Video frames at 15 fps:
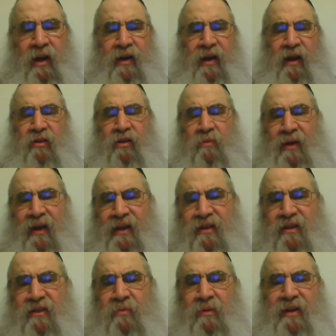Now the
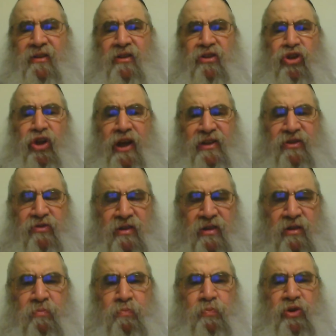Ma'aseh says, Tosfos
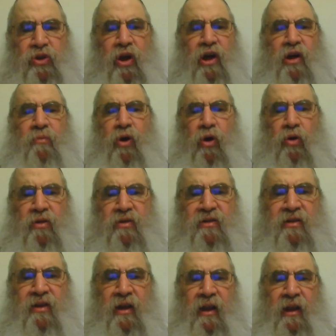and Psachim
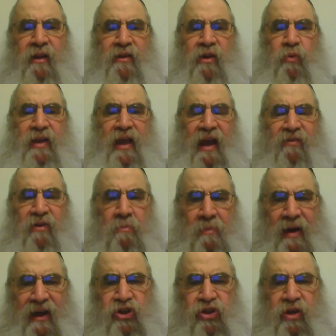holds that when you have a
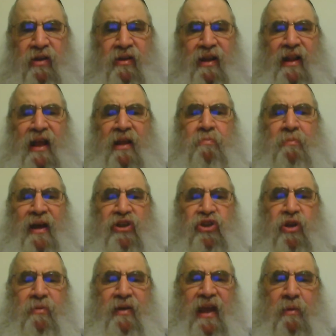mashka, that
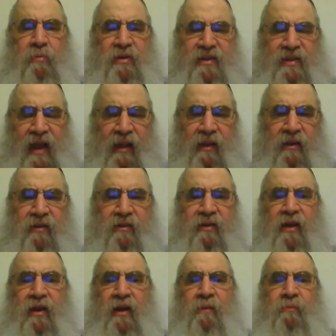mashka became a solid,
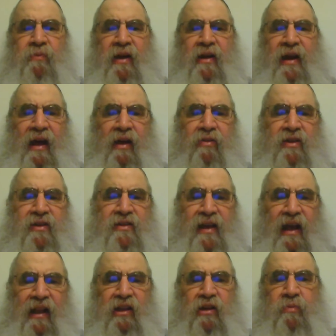and now this
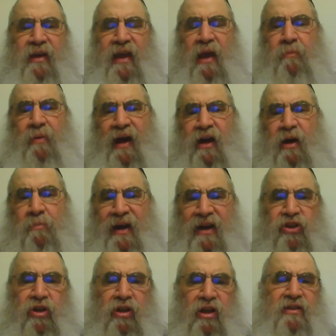solid became back a
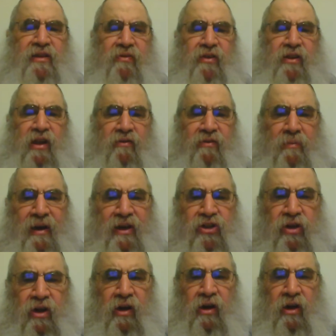mashka, it doesn't have a din of a
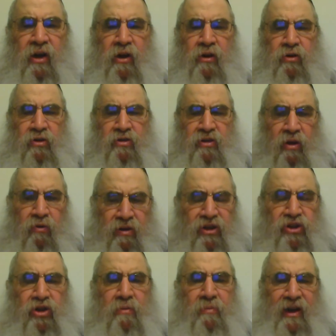mashka. Whereas the
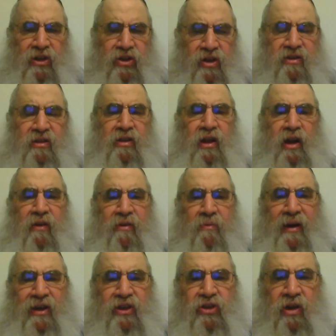original mashka is a din of a
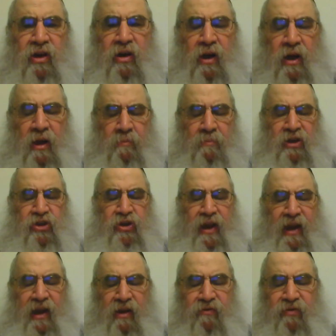mashka.
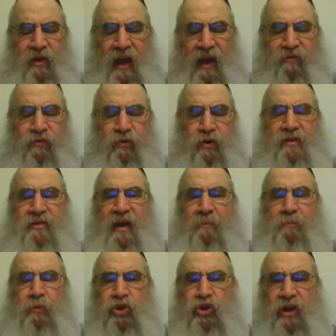Mashenken, if you have, for
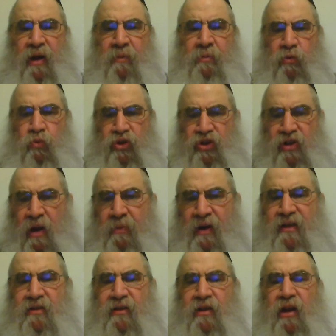example, shemen, which shemen
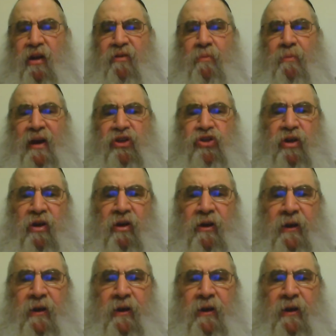has a din of a mashka,